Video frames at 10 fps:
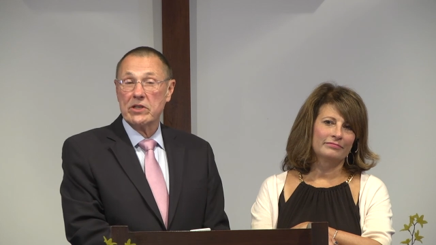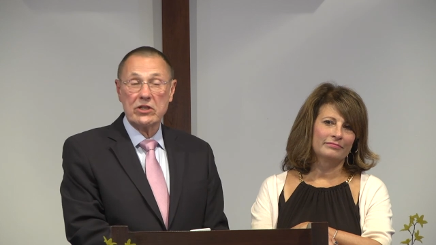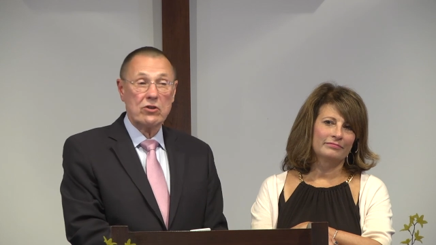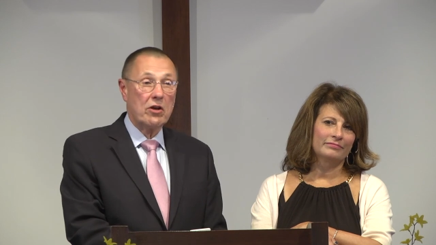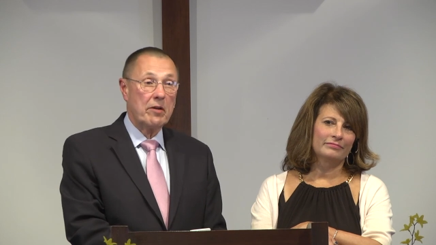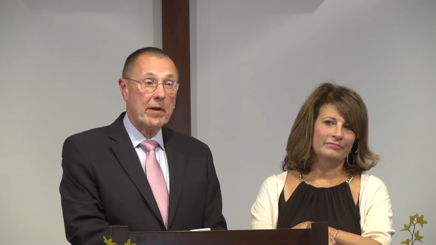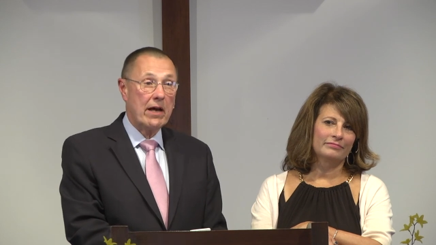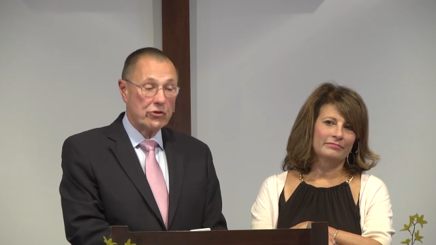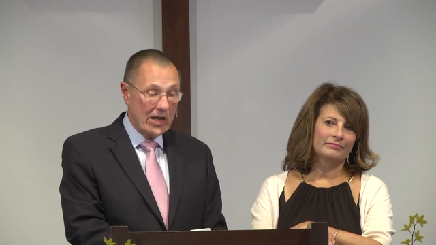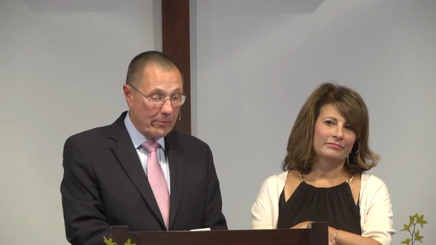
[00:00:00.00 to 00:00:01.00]
Speaker 1: this is all
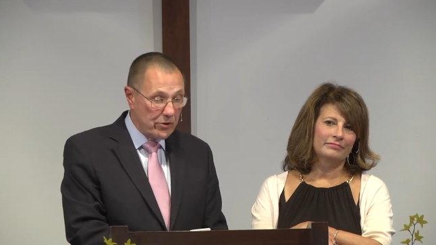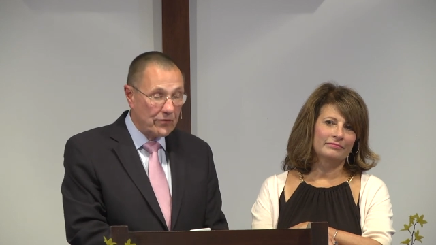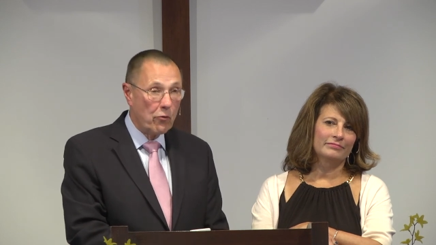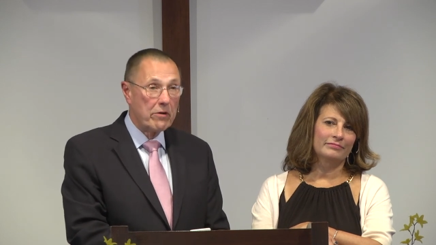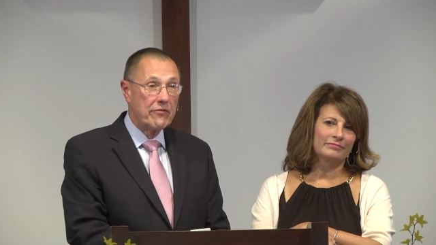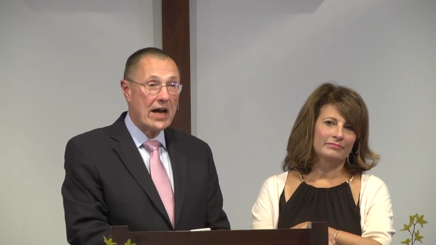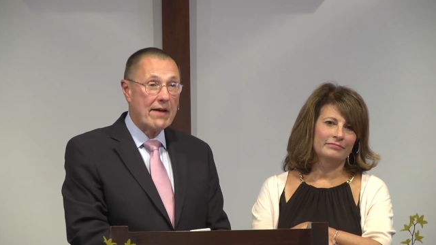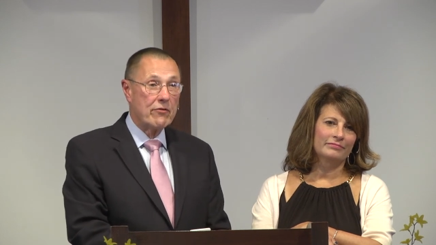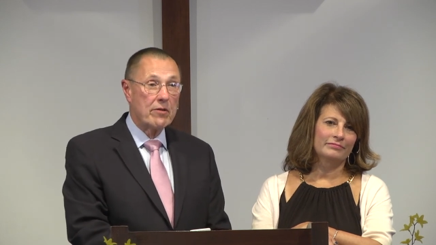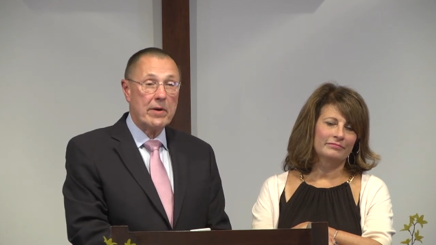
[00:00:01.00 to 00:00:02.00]
about. Chapters 4 and
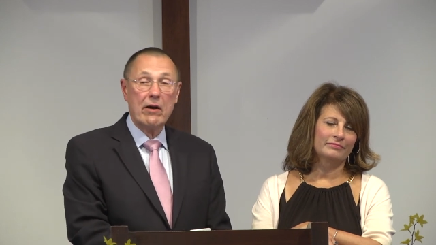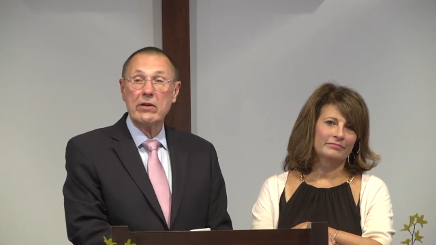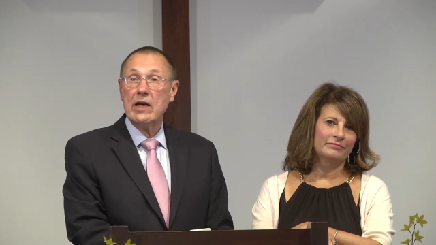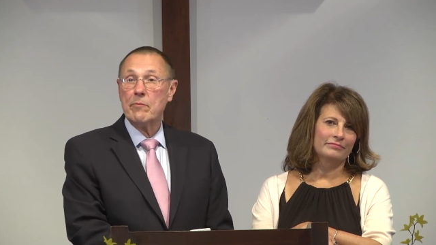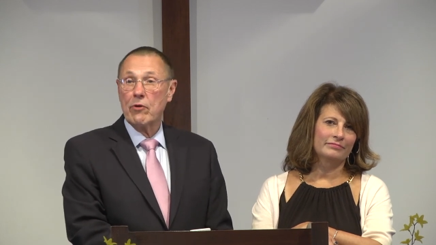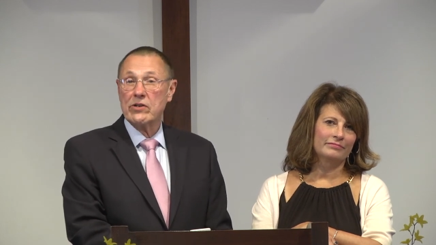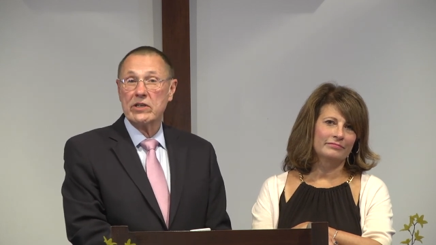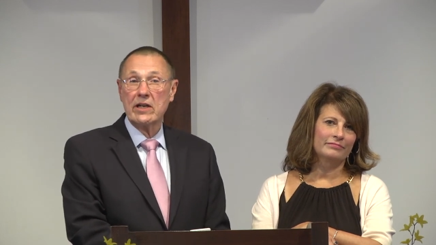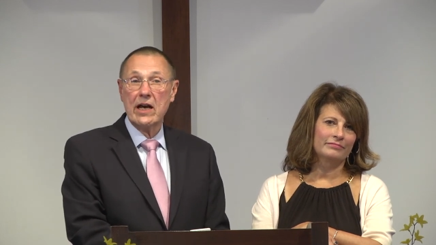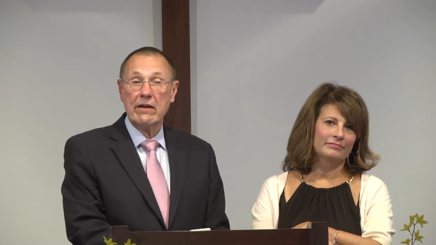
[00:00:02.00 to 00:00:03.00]
5 are about
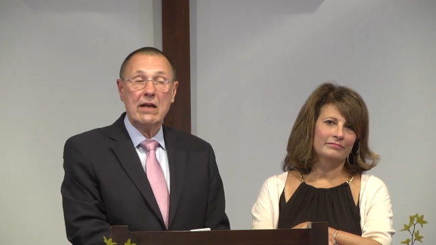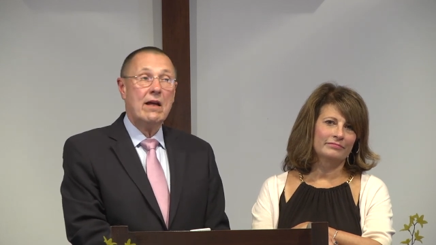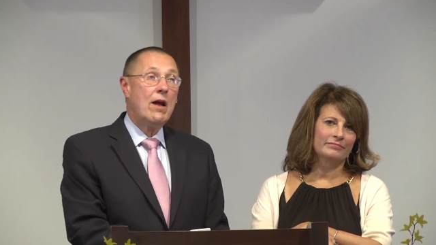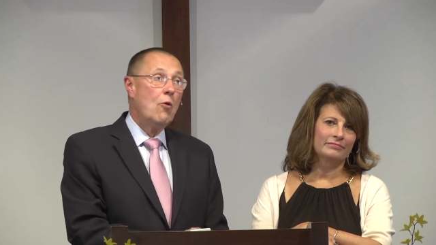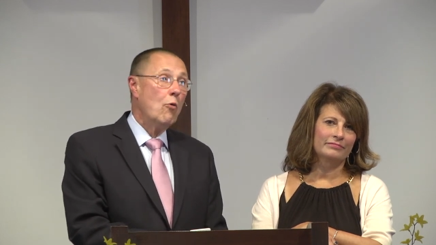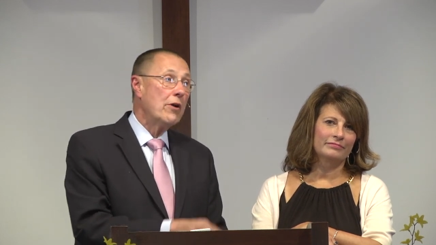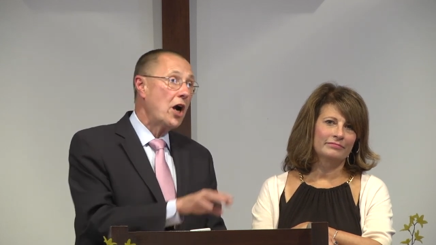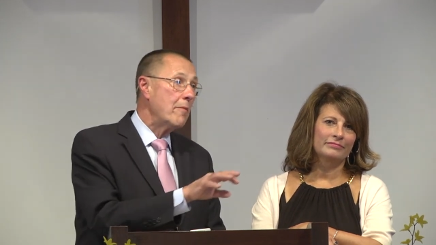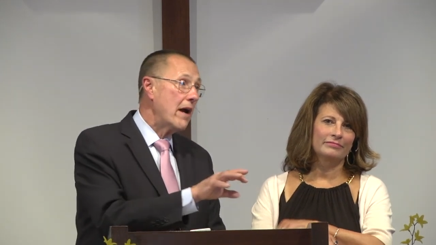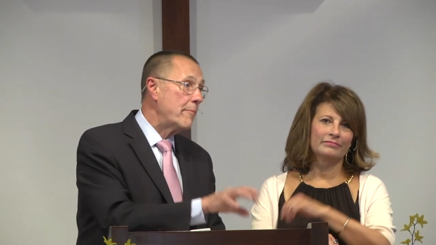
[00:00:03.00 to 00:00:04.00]
praising God. What
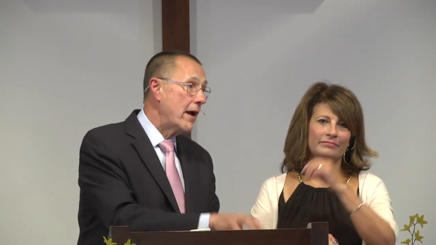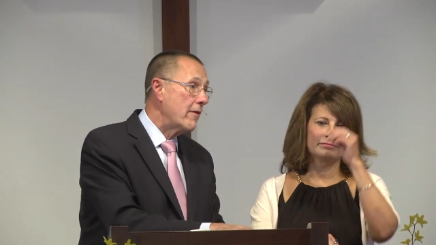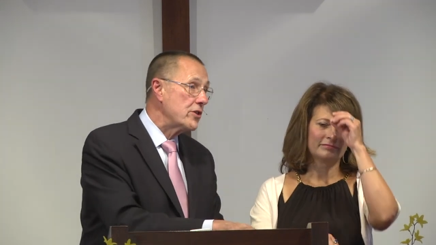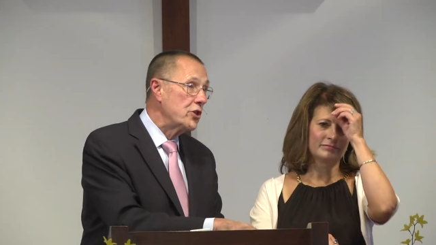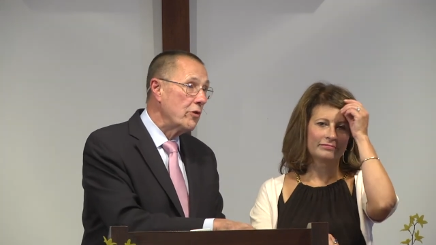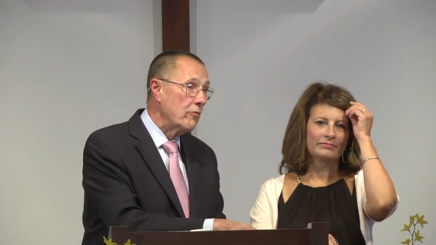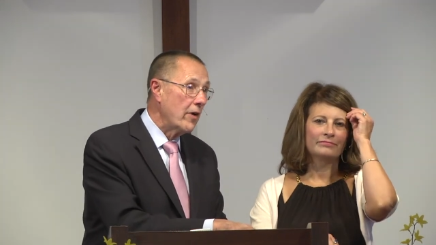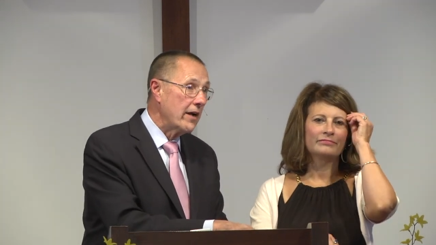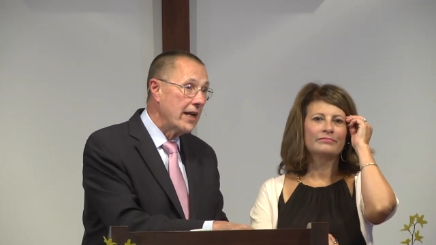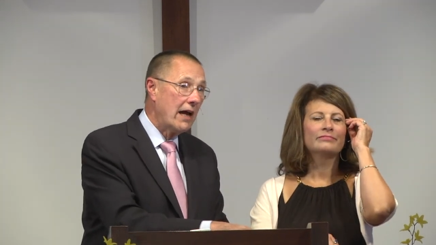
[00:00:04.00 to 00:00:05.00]
are my parents doing
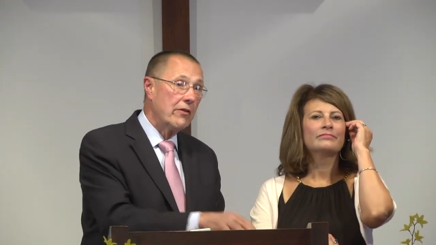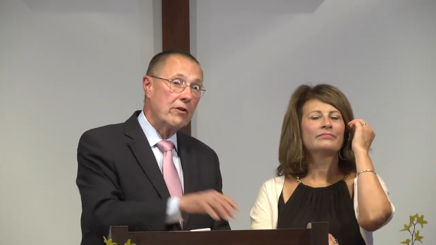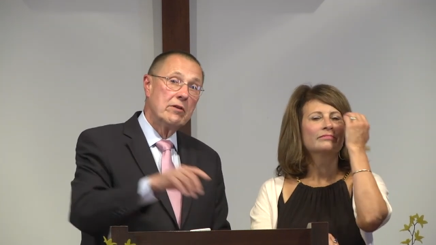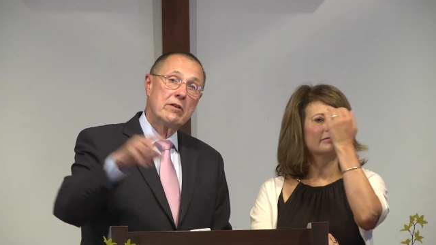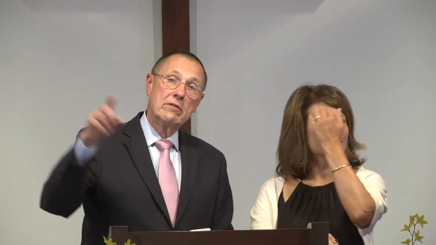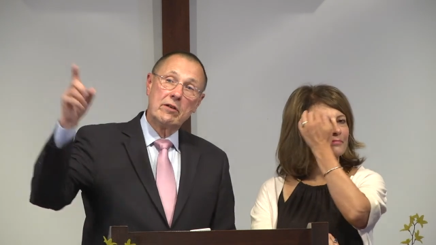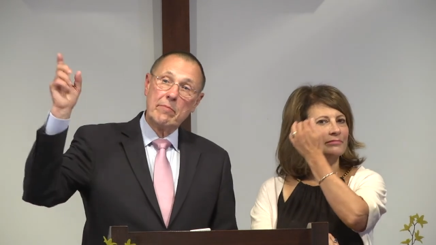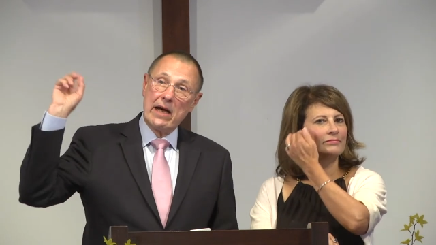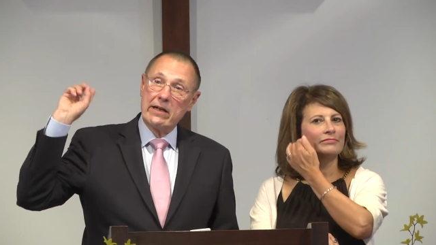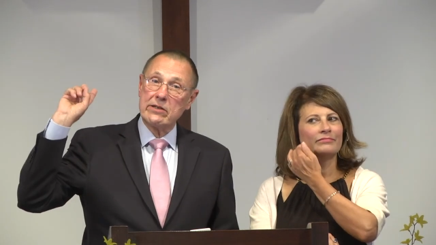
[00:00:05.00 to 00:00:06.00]
right now? Their, little, their
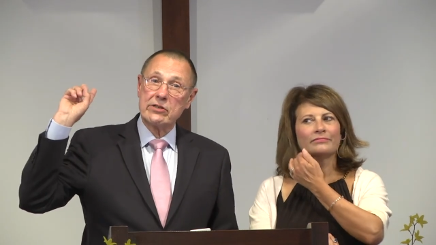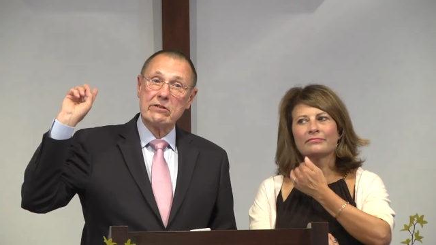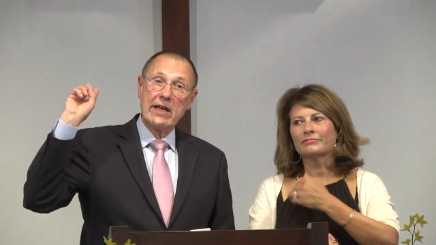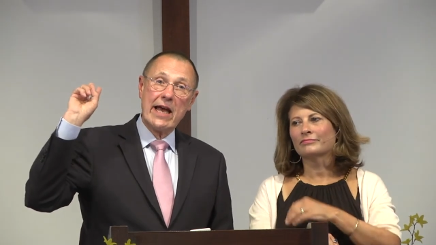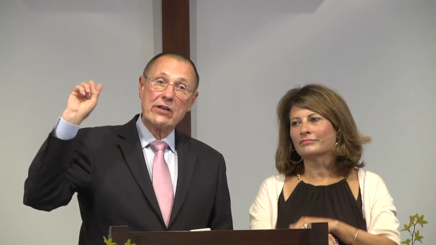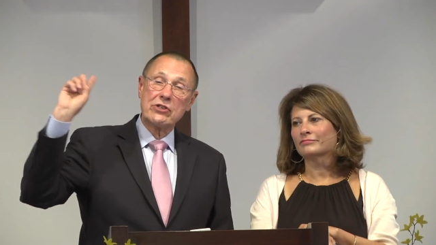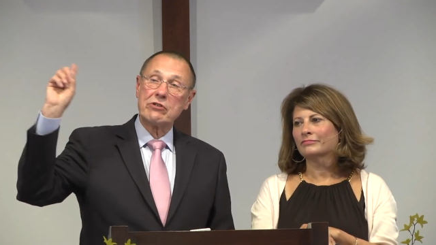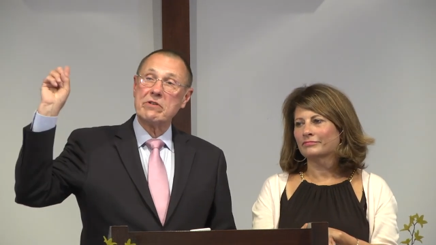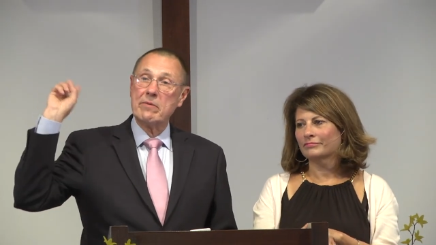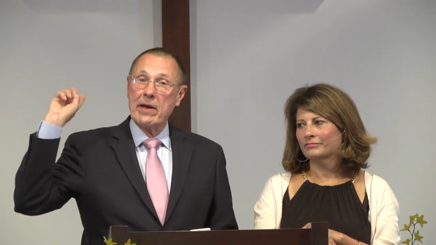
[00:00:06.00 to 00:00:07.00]
bodies in the ashes
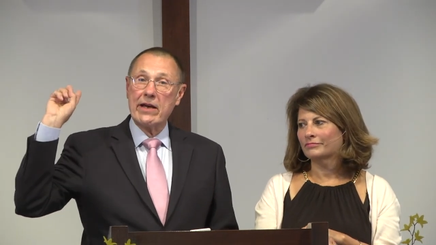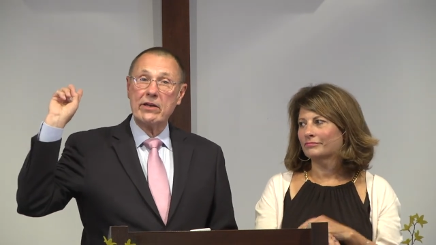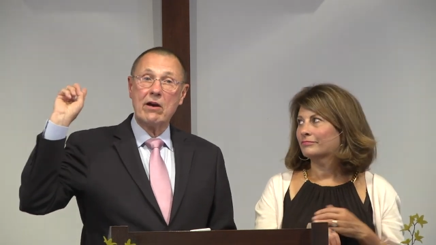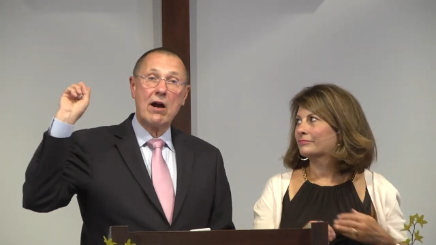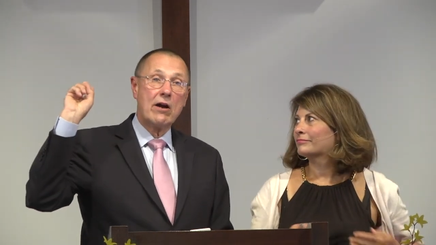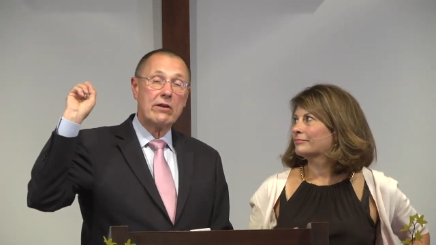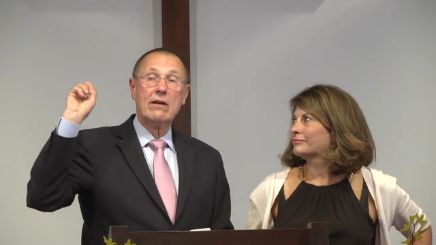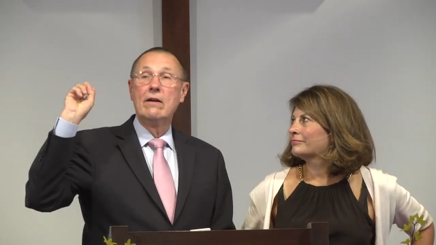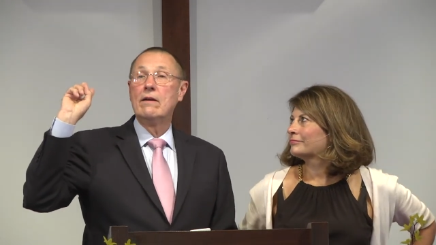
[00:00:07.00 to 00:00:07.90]
are in the backyard.